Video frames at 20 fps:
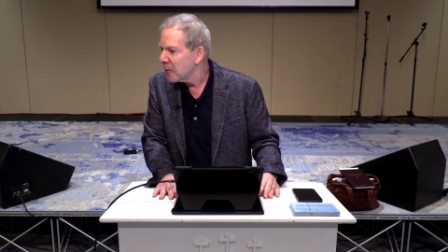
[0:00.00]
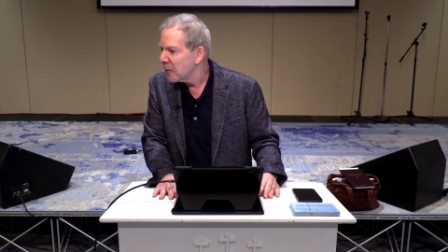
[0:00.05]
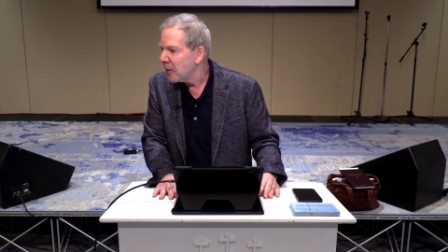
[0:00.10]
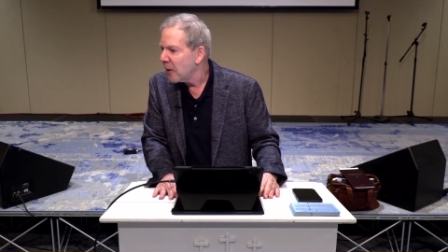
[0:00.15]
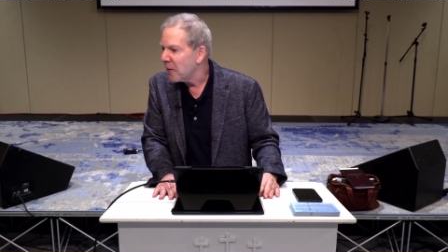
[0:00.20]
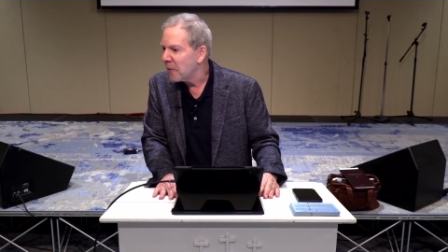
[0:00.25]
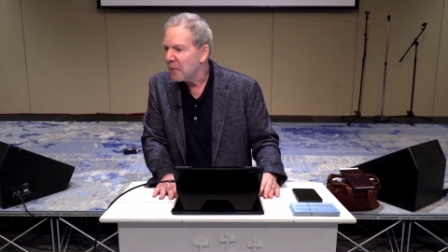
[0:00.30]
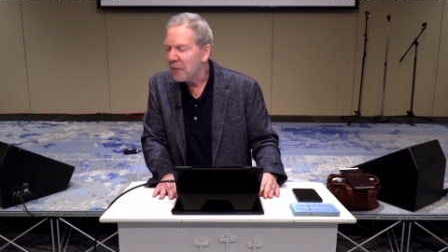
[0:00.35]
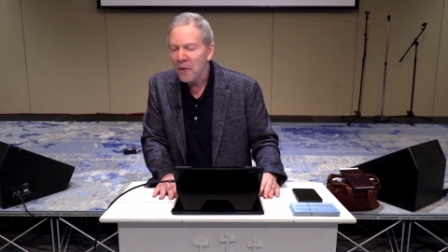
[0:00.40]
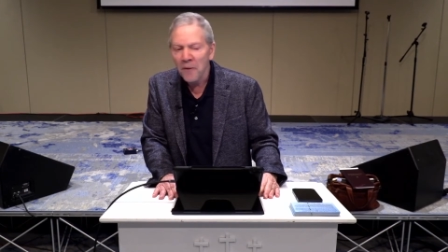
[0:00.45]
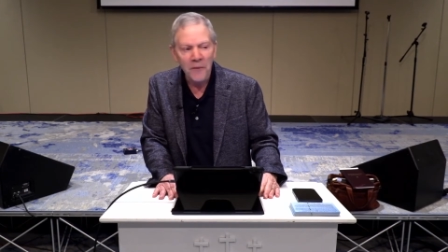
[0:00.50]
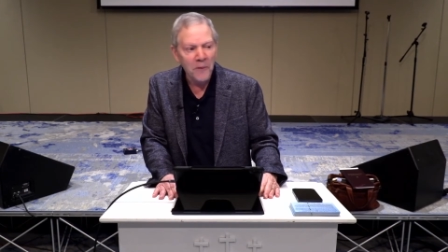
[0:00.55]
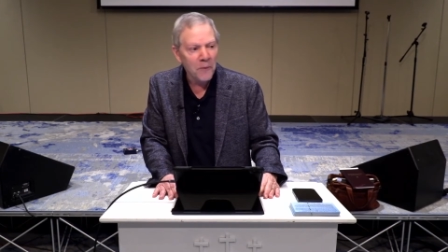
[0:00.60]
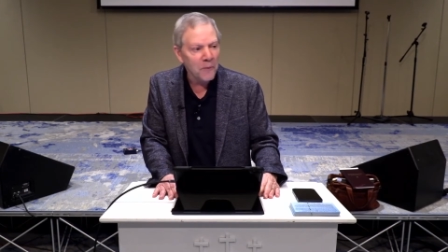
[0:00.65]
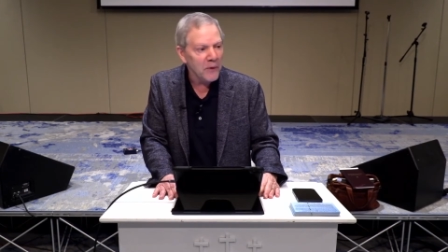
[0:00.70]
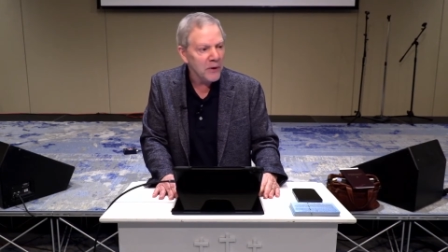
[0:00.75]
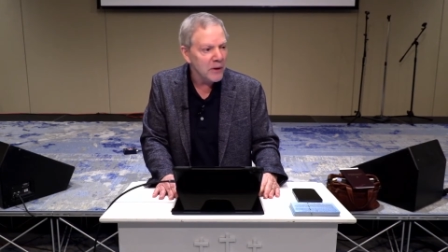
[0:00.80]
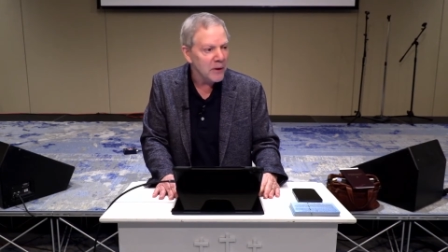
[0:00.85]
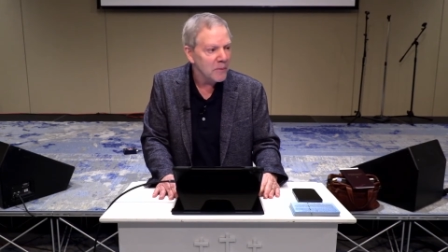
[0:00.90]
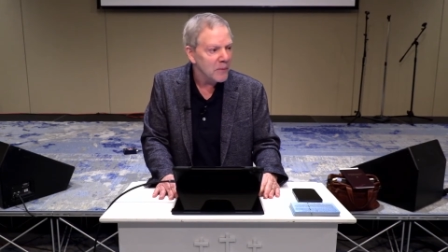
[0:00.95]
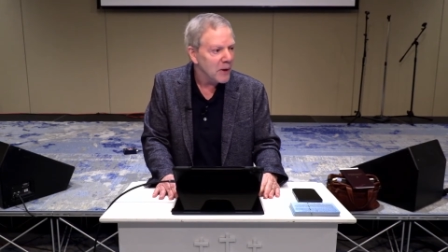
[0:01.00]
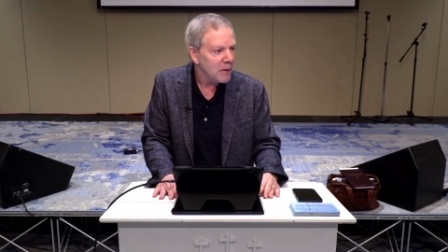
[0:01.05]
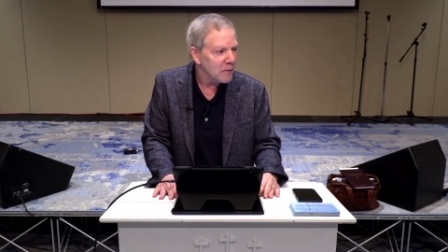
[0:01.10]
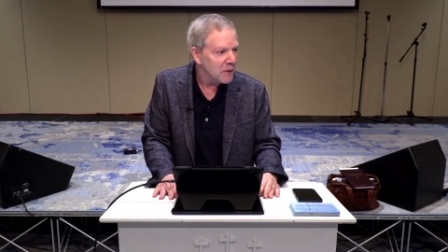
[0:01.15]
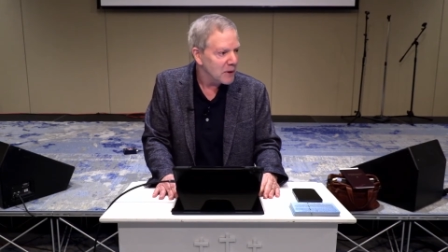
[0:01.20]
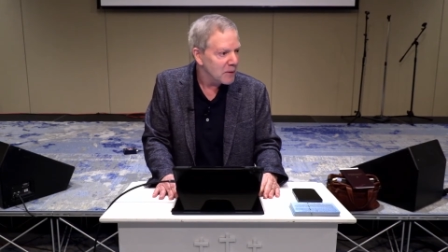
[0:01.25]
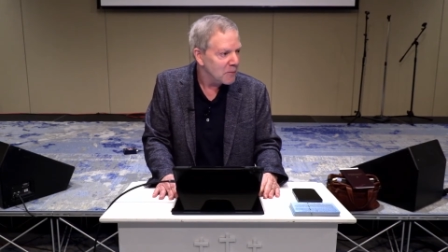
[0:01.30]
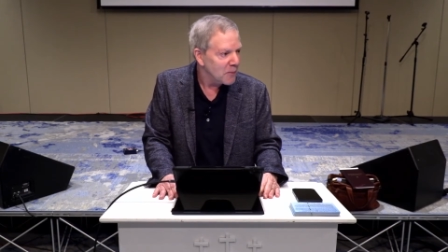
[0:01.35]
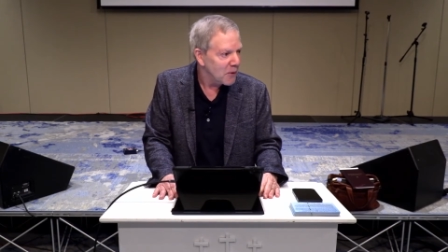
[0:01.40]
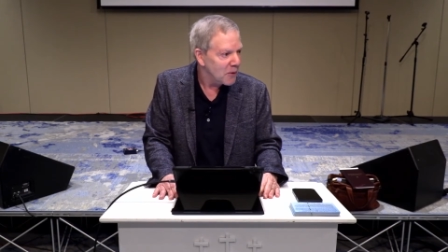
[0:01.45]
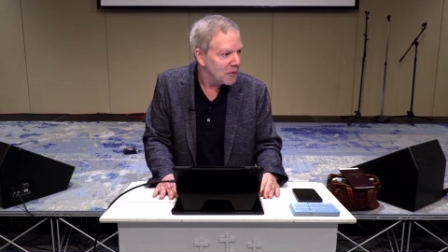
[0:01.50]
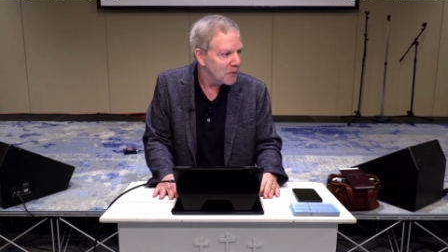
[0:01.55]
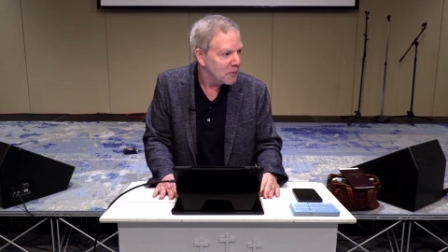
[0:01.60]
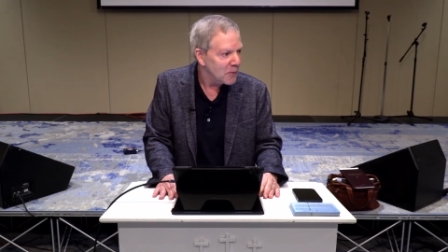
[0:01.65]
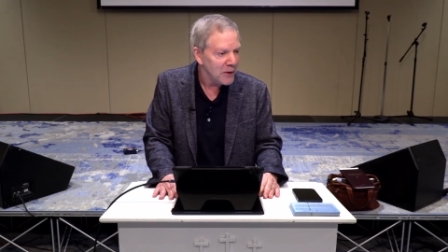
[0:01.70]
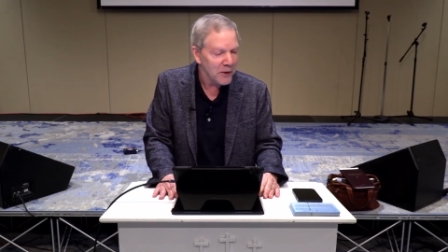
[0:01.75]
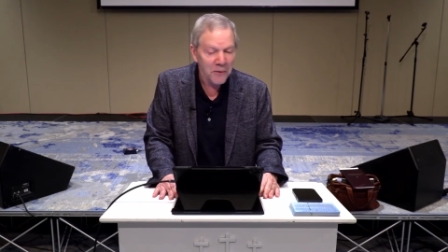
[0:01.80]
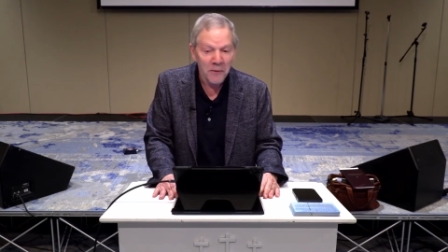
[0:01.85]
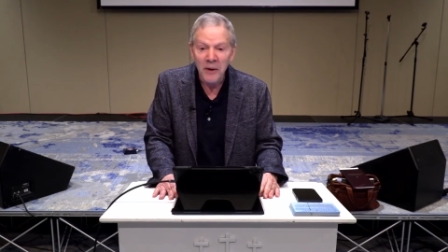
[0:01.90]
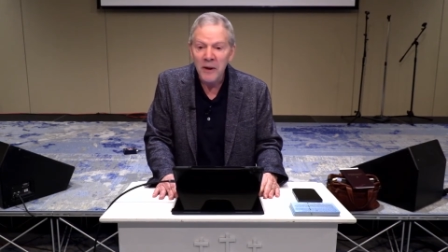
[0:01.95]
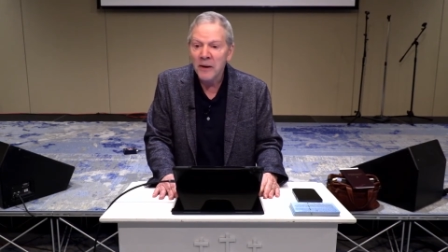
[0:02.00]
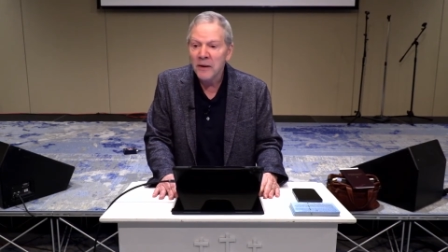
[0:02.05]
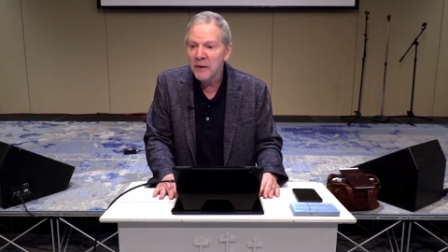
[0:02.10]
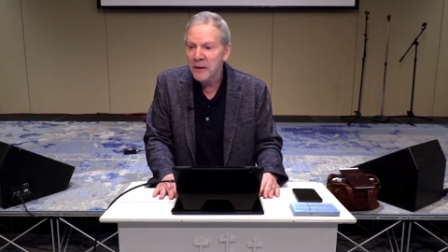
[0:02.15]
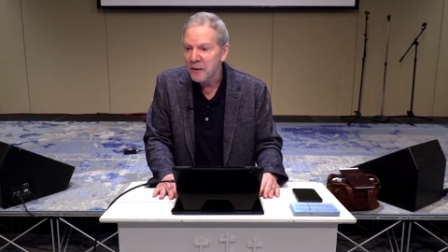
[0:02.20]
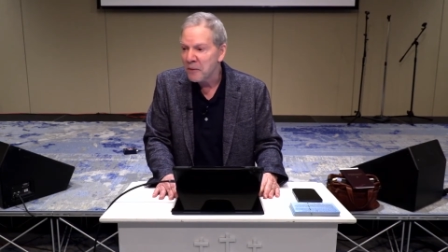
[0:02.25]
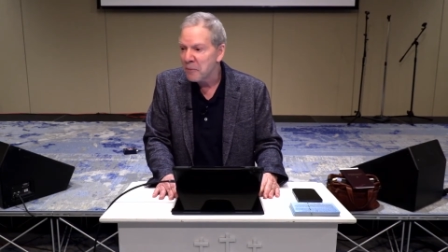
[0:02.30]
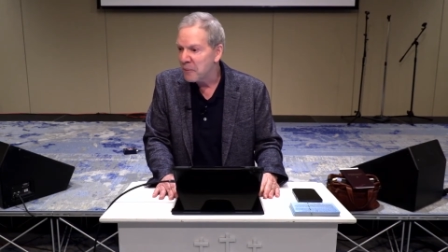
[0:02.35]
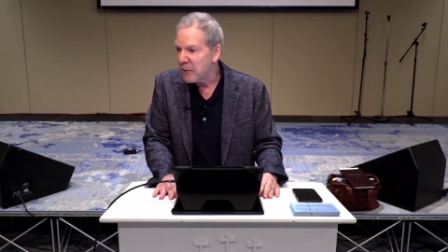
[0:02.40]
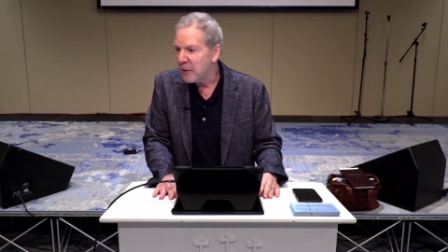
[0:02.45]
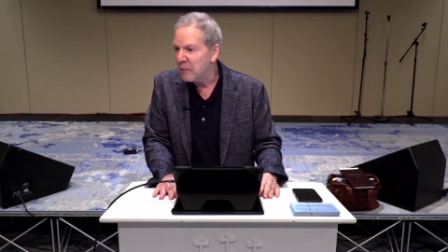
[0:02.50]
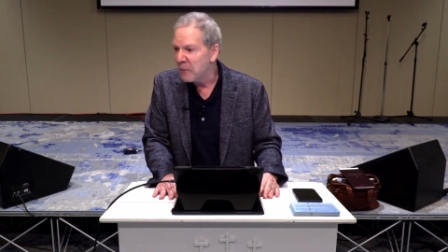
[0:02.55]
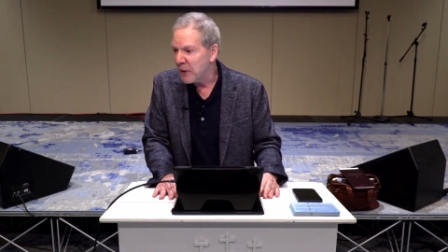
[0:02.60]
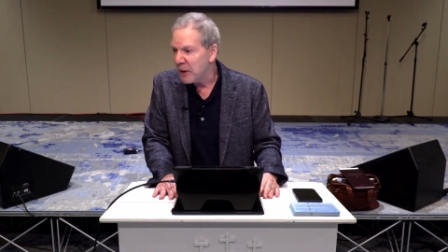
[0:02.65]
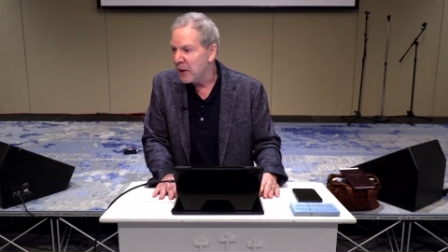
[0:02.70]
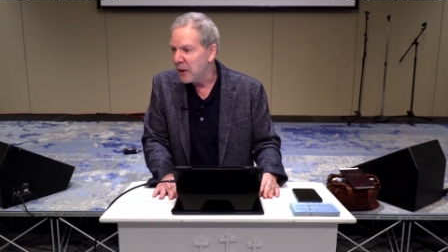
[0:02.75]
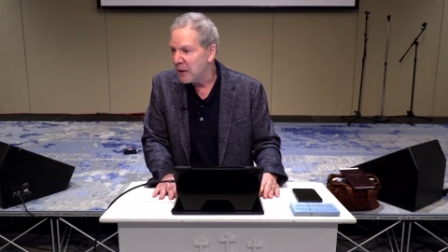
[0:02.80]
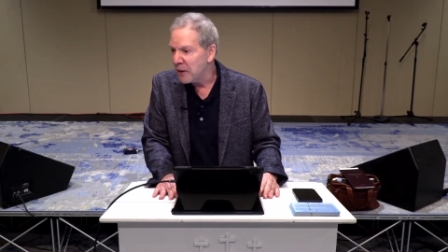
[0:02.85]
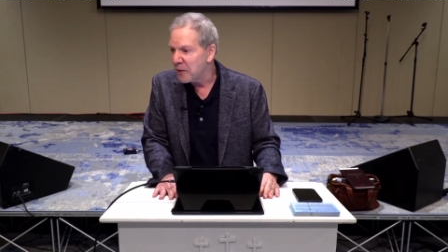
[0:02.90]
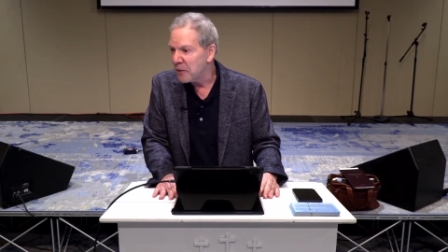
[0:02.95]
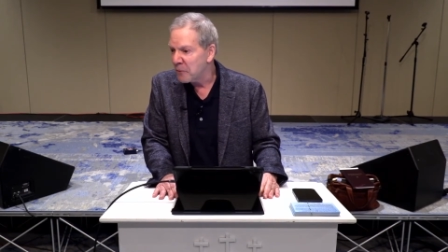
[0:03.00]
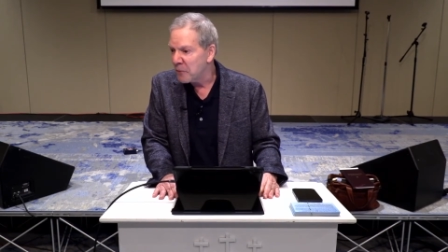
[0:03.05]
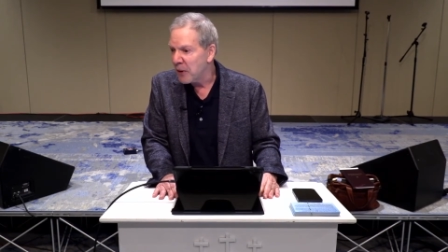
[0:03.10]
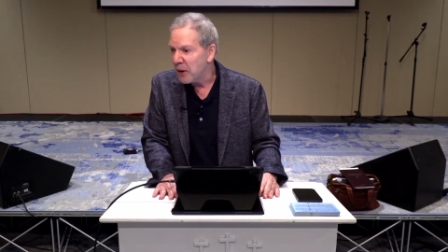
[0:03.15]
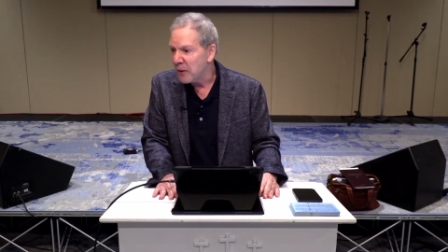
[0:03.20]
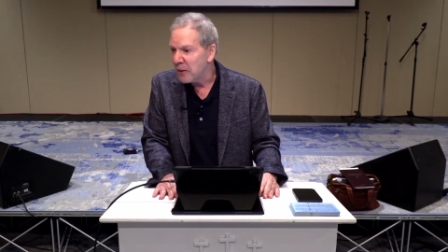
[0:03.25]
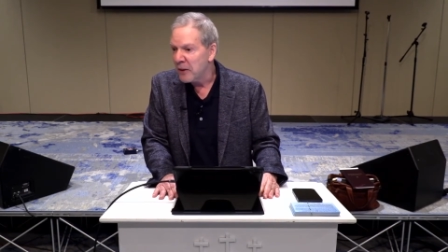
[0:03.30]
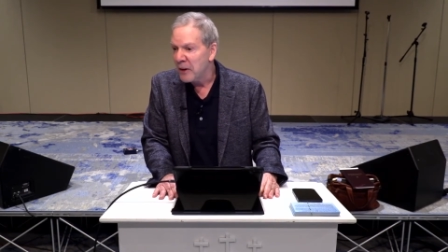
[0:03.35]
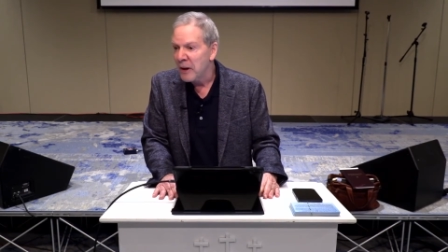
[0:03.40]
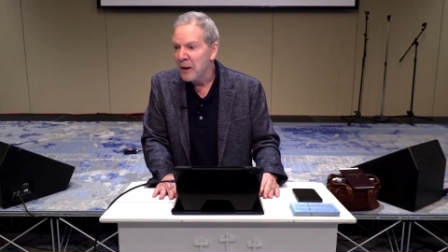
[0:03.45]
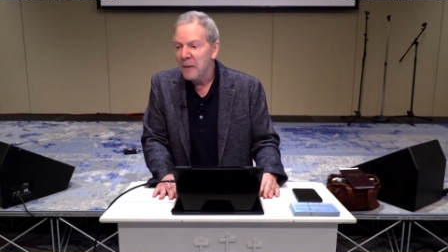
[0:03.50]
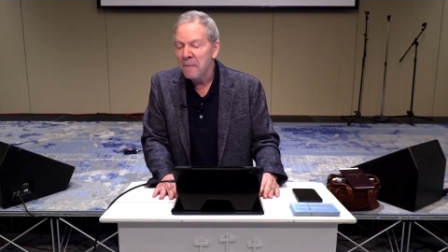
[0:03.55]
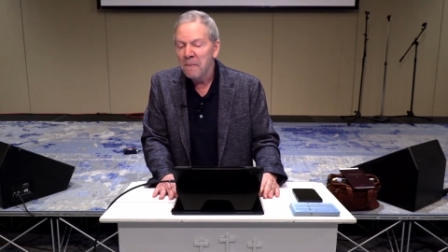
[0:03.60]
Although we sometimes suppose we do. Let's be honest about it.